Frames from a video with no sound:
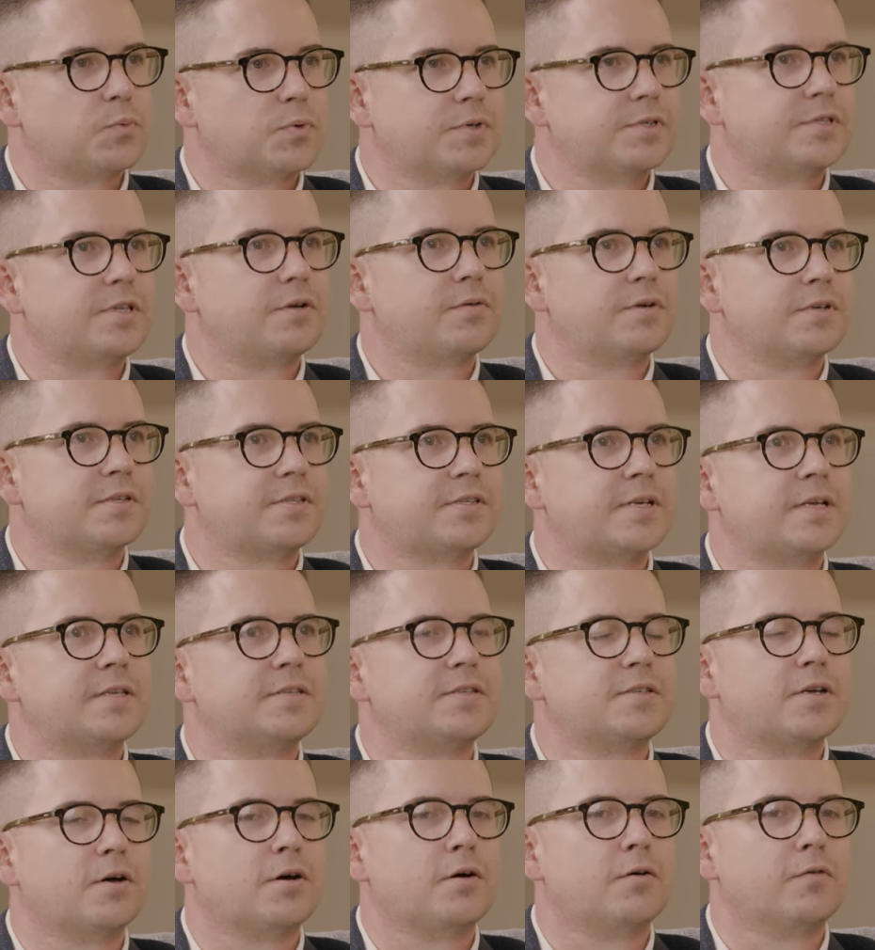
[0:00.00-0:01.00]
was there a
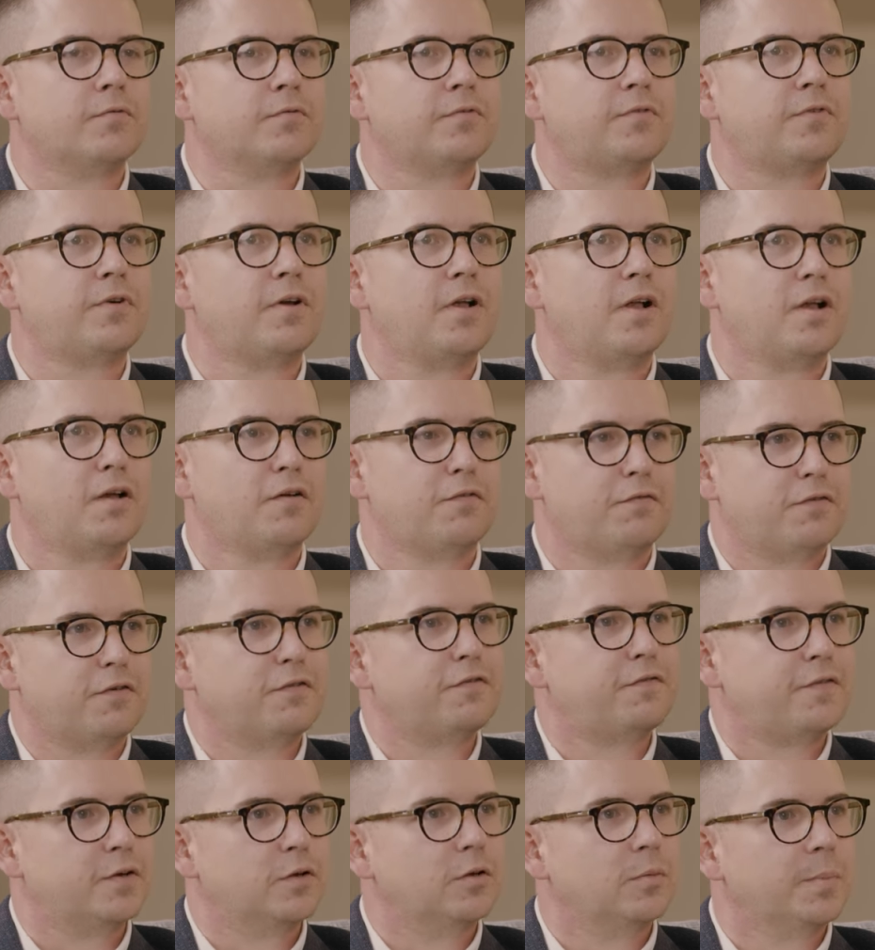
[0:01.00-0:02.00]
sense of
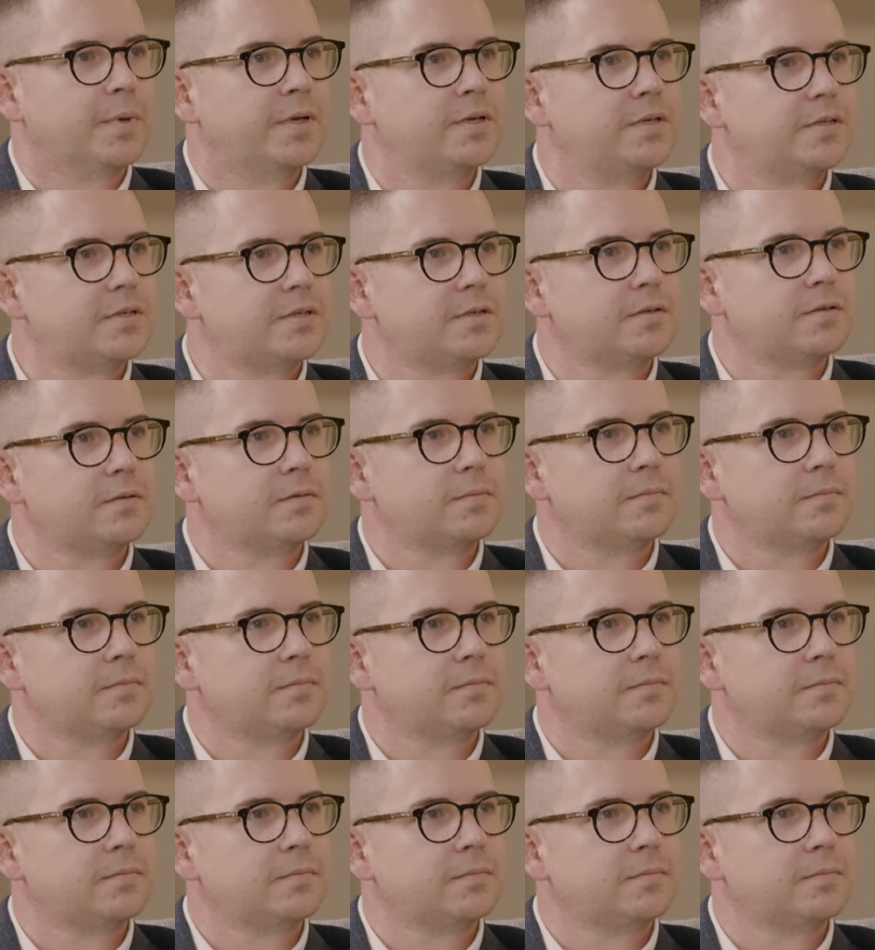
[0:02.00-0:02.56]
fulfillment?